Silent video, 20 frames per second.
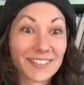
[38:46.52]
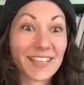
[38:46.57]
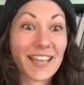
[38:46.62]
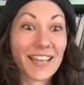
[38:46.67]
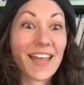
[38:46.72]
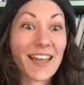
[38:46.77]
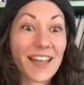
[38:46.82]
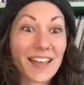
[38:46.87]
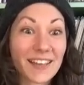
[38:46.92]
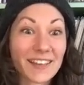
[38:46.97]

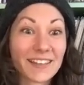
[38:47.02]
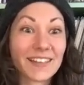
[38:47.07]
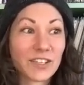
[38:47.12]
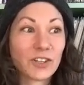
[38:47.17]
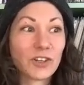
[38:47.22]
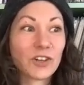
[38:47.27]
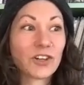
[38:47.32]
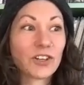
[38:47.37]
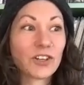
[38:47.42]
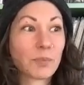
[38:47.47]
yeah,
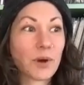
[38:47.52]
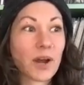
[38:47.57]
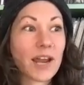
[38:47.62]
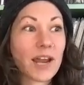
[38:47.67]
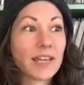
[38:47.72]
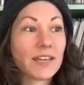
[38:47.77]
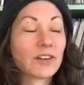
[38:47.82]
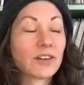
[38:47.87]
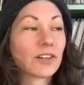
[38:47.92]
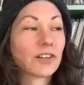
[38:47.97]
your
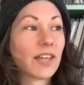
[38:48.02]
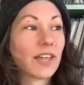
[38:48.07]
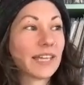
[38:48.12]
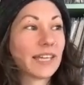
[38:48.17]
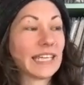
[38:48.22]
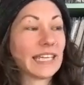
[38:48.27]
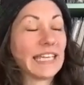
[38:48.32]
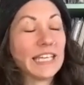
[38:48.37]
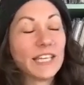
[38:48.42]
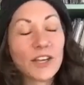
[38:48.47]
brain or
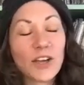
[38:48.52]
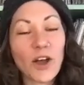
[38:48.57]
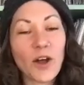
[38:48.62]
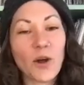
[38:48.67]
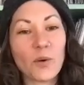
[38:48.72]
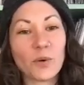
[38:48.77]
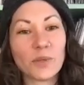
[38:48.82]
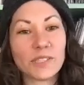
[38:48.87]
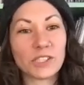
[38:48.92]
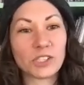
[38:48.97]
like
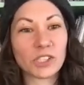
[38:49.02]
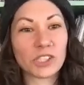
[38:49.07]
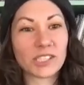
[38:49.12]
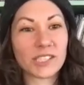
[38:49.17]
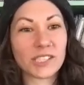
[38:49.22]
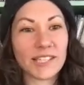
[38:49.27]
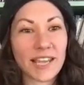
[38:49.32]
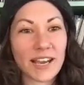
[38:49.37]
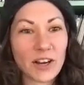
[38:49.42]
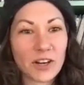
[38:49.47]
ego is
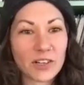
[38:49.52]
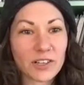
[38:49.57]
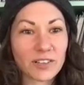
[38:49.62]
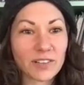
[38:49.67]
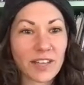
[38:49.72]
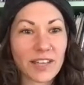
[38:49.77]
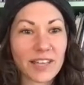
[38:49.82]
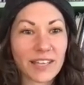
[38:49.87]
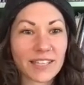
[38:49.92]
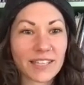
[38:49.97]
just there to
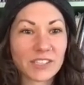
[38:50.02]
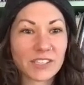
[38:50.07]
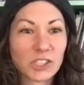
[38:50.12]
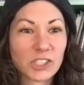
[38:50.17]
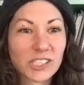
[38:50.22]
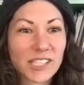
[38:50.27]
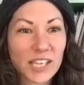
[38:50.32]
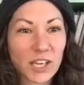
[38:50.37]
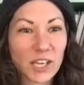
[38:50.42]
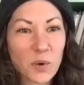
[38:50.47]
like, it's
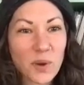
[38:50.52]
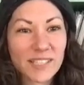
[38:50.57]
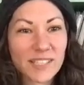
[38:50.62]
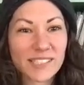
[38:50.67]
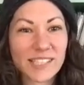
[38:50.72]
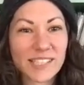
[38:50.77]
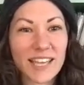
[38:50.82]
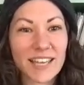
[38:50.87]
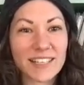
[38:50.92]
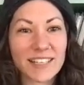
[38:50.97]
just like
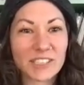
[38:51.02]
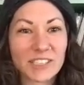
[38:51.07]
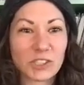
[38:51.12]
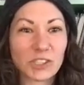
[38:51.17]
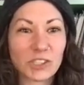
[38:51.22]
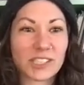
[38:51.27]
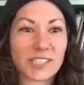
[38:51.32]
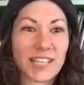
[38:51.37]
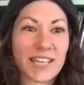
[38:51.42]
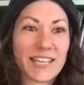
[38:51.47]
quicksand. It's
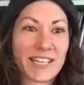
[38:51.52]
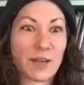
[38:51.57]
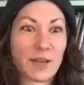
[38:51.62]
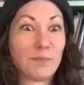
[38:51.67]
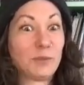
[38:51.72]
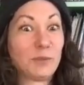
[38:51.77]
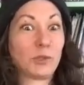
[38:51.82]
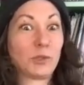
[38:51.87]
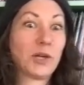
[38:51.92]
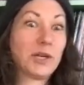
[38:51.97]
just like,
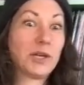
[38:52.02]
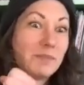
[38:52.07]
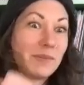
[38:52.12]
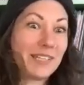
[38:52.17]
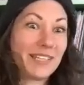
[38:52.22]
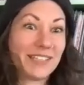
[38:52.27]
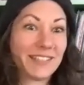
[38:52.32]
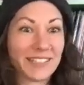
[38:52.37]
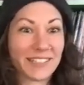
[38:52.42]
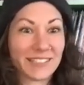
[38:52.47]
come join
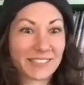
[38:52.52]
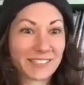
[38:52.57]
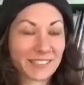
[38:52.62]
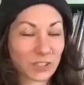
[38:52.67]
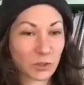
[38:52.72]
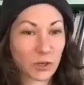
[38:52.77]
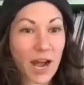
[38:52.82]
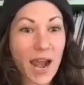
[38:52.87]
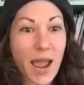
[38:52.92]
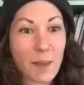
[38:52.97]
me in this
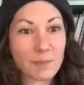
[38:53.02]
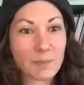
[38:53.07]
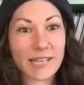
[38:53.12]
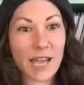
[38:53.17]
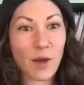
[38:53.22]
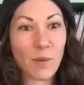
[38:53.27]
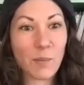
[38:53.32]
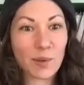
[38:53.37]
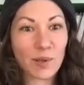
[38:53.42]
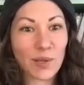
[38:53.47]
crap
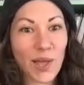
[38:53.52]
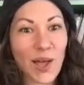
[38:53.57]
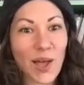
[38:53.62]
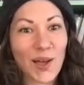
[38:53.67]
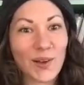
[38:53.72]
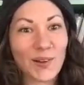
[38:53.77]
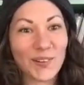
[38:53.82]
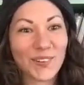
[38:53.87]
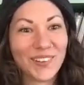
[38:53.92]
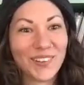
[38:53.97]
down below.